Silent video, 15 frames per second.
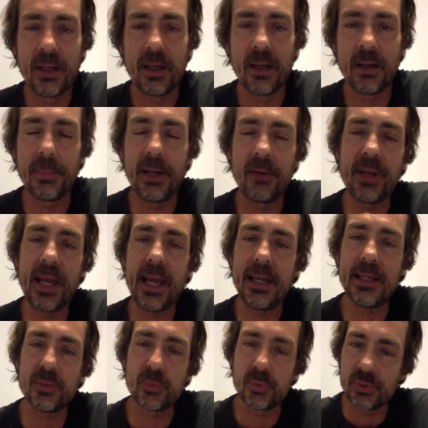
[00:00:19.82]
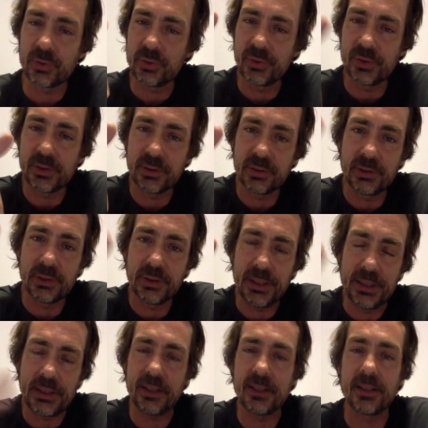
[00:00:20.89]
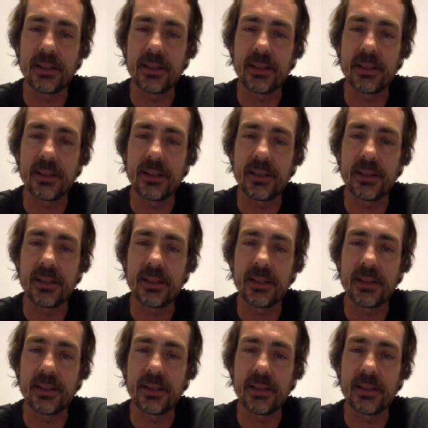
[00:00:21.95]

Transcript: about hate. We'll include a little link.